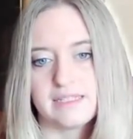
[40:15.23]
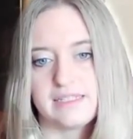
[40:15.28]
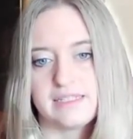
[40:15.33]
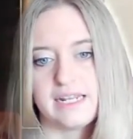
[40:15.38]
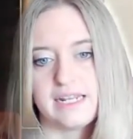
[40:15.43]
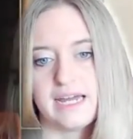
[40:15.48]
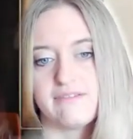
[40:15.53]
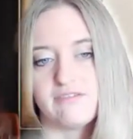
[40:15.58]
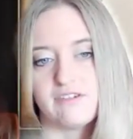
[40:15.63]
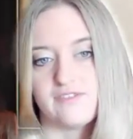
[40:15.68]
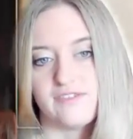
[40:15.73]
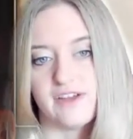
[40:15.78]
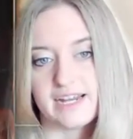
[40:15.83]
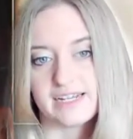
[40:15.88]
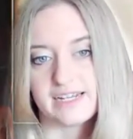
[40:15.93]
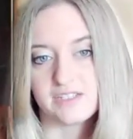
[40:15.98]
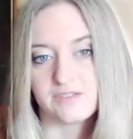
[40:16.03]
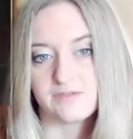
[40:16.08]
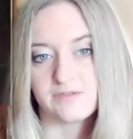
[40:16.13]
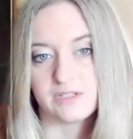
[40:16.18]
did have a
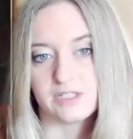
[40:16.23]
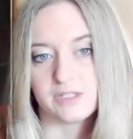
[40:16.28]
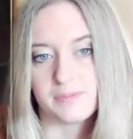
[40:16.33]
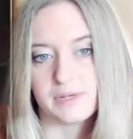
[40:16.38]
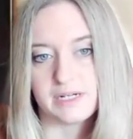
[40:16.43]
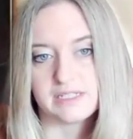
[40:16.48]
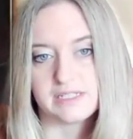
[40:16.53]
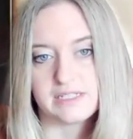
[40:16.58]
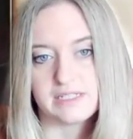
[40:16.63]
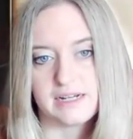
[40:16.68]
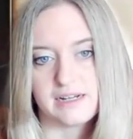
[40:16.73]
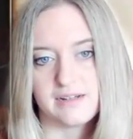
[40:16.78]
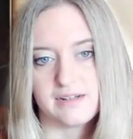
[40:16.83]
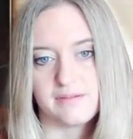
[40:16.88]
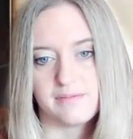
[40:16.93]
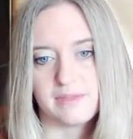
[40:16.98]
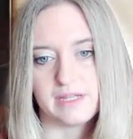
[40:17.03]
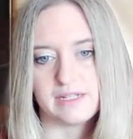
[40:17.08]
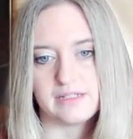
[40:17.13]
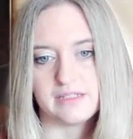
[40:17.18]
faster response
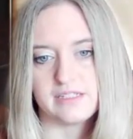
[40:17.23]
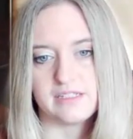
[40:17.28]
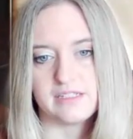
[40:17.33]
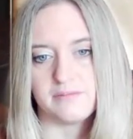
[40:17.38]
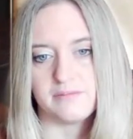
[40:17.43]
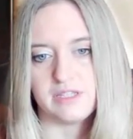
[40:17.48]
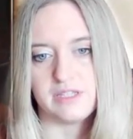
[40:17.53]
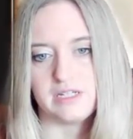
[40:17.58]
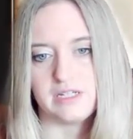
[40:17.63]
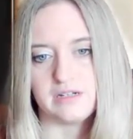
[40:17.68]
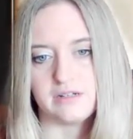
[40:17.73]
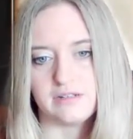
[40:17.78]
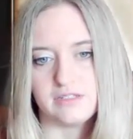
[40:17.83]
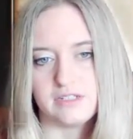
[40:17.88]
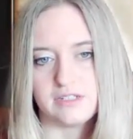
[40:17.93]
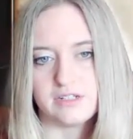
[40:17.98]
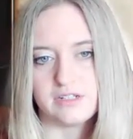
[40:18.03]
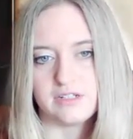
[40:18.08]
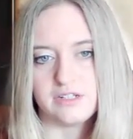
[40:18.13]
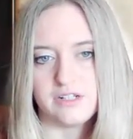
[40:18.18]
time than some of the
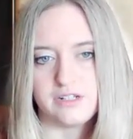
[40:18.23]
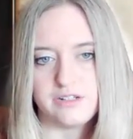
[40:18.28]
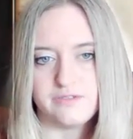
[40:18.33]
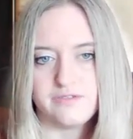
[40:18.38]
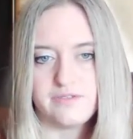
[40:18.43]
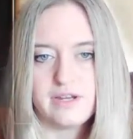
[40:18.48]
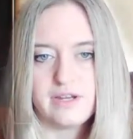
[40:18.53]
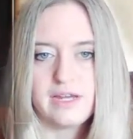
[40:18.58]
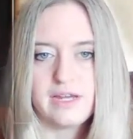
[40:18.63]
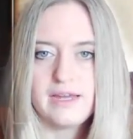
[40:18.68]
alternative